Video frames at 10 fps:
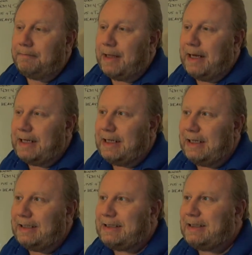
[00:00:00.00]
and
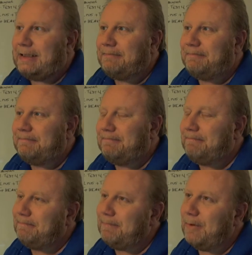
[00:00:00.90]
it's,
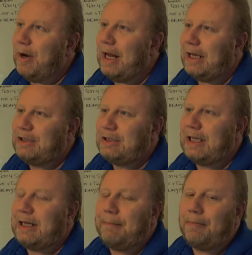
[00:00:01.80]
well, I should
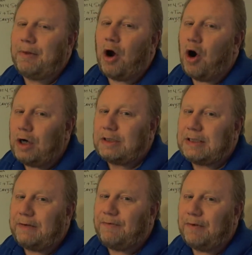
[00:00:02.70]
say the hardest
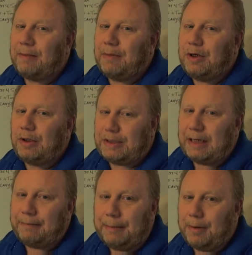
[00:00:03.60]
thing for them to do is
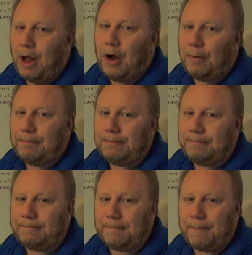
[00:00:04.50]
send people home.
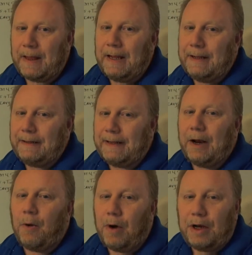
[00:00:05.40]
They
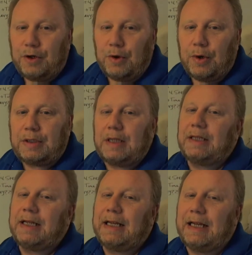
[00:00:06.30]
don't want to do it.
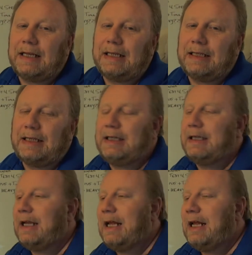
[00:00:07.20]
They get
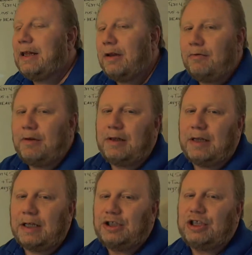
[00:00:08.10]

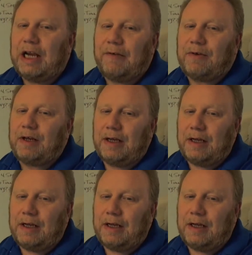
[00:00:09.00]
the shift